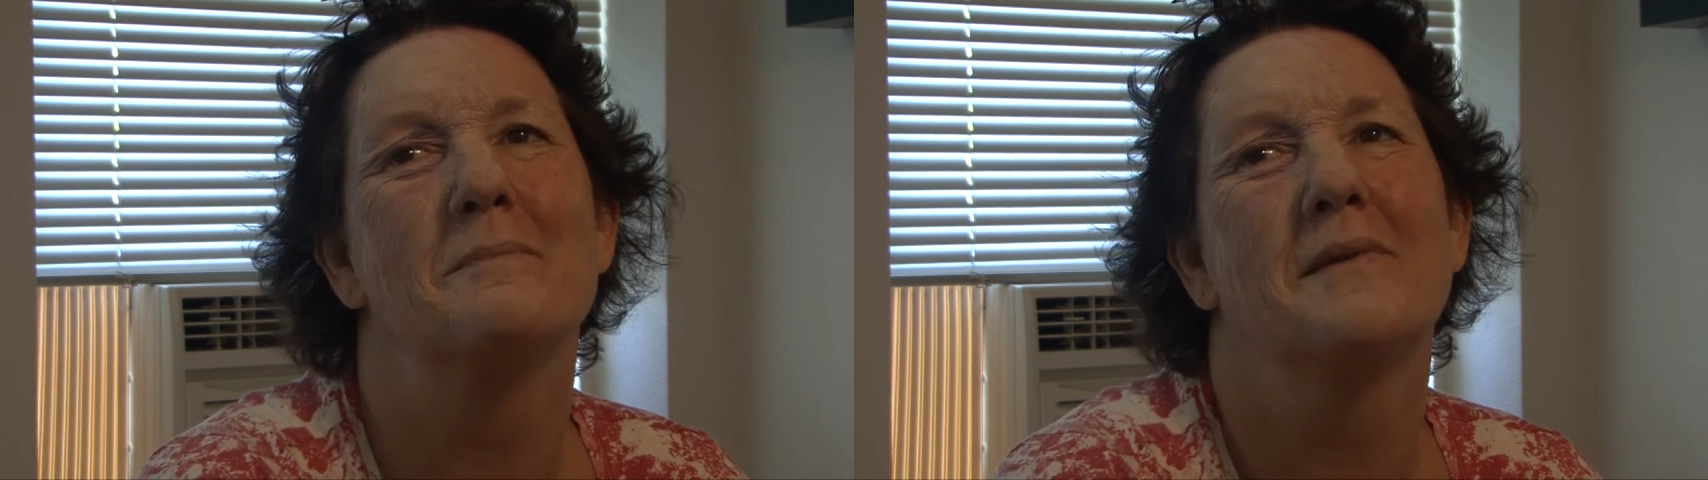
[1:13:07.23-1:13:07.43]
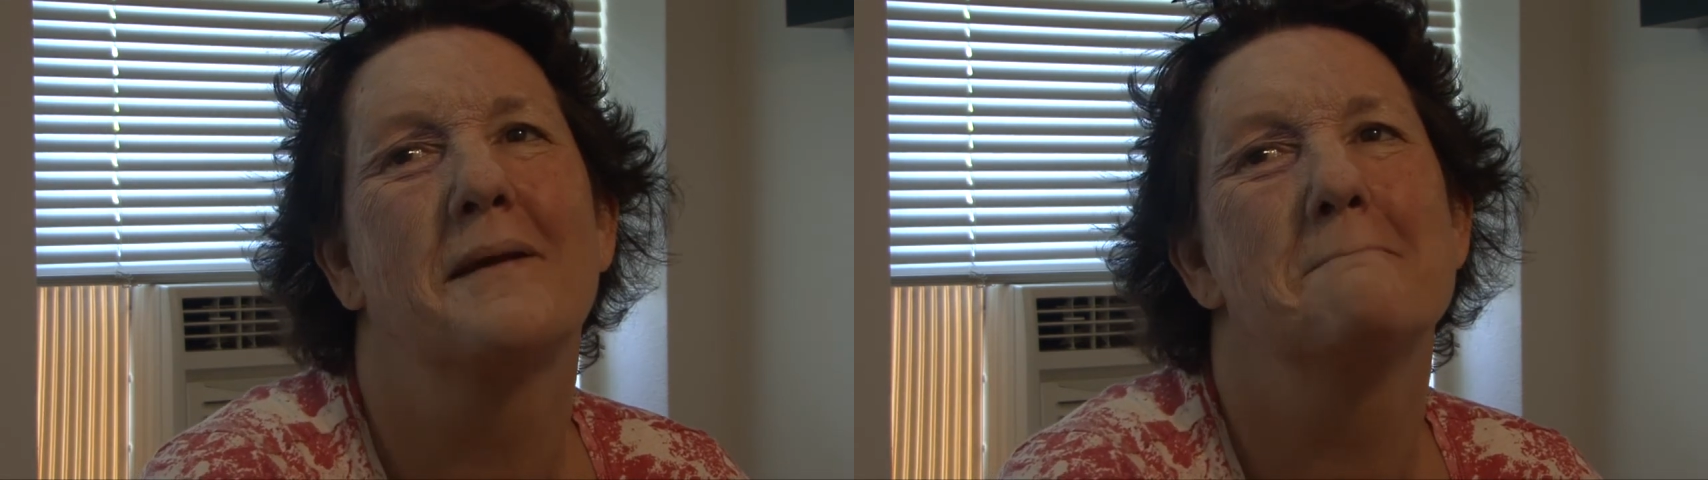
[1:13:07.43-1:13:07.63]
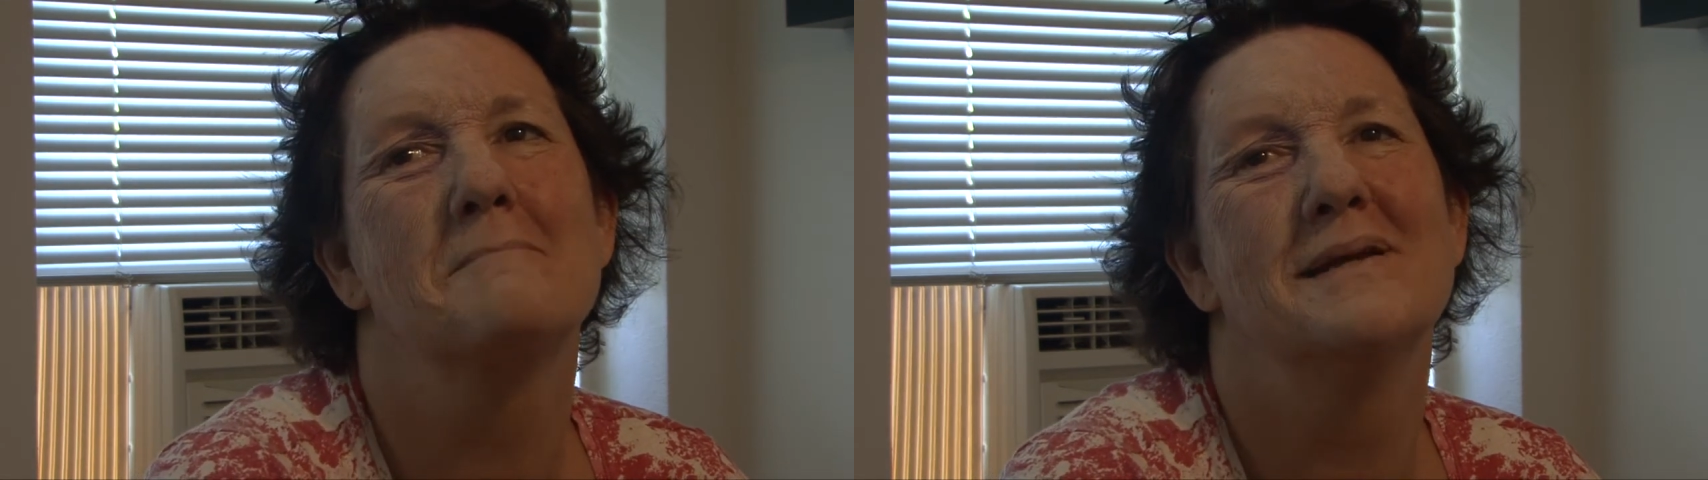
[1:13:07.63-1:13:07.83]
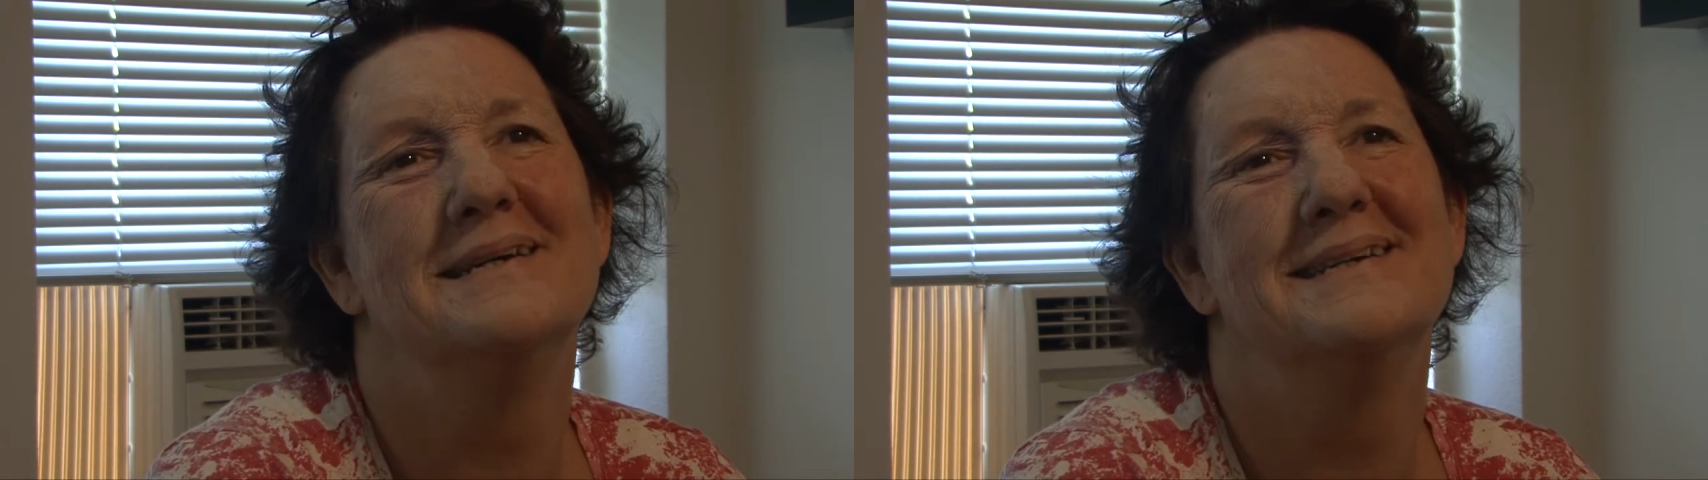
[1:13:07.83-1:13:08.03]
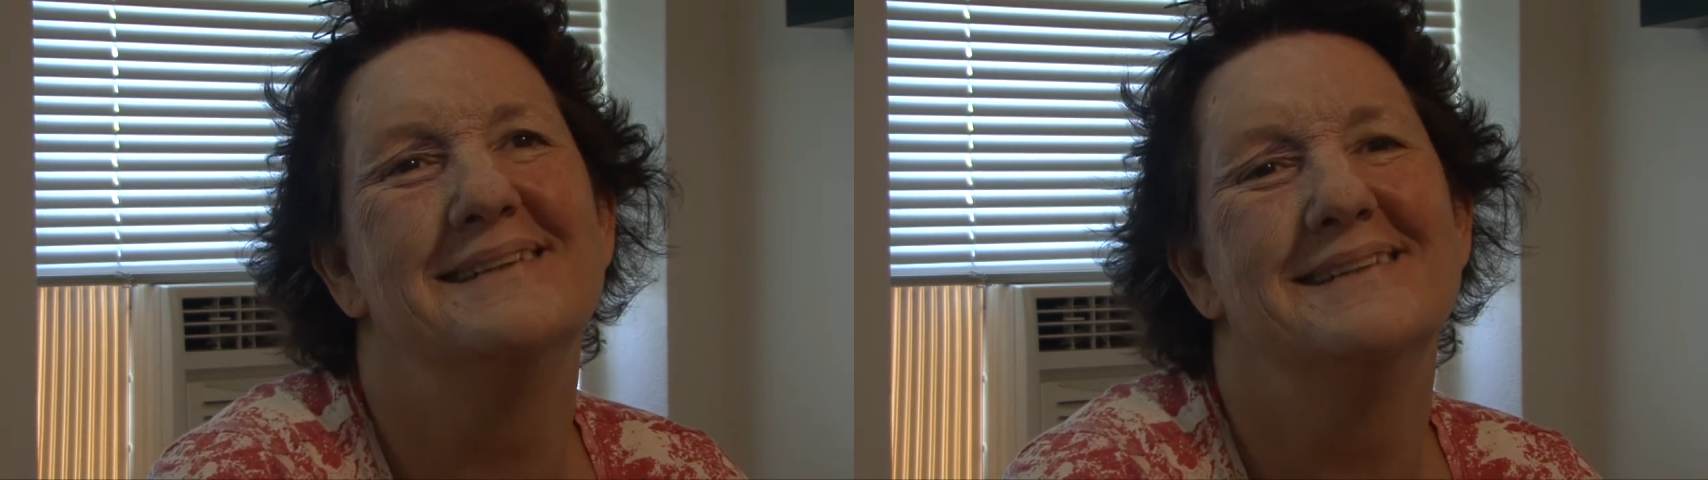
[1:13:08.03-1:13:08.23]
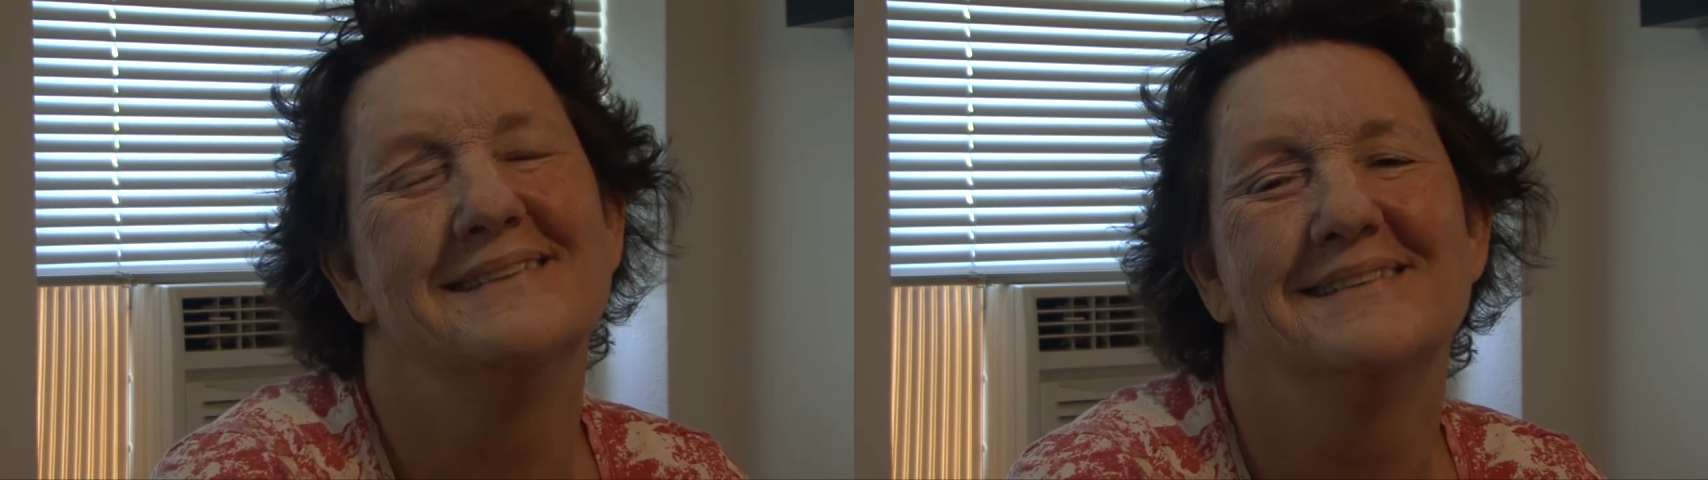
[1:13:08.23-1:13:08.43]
bath.